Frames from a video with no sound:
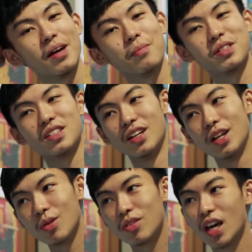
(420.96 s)
Campus is a
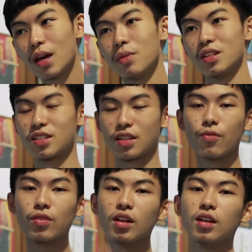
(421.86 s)
new game. It's
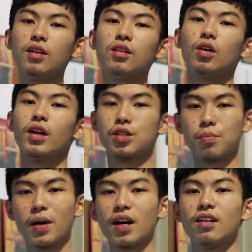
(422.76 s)
definitely not as
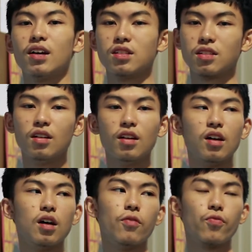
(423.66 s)
bad as
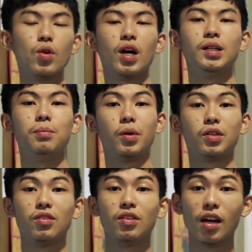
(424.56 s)
a few other
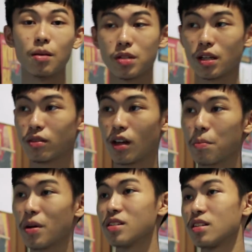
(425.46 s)
modern games out
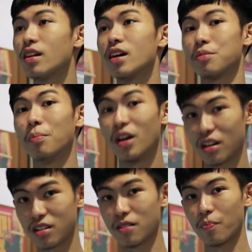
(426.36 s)
there, but it still has
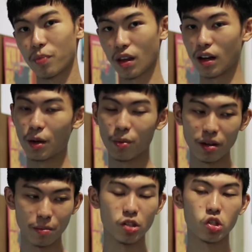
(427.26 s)
bugs. And I
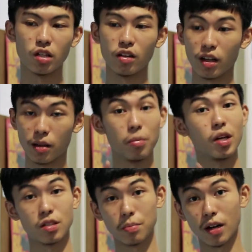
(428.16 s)
want to mention, like, the
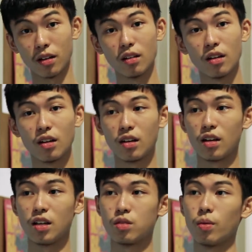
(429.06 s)
biggest bug
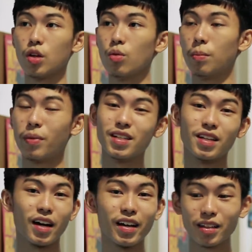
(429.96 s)
is when you would place
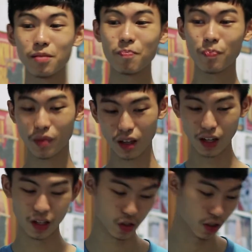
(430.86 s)
an item
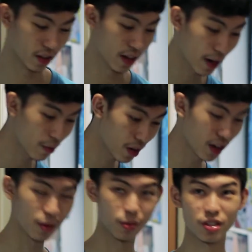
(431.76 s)
in a certain
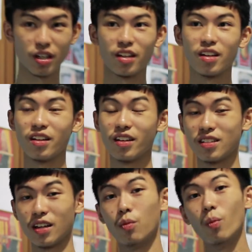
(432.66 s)
area and it would say
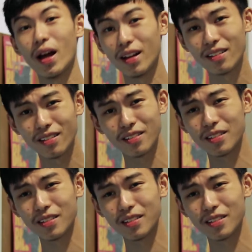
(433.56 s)
it's invalid,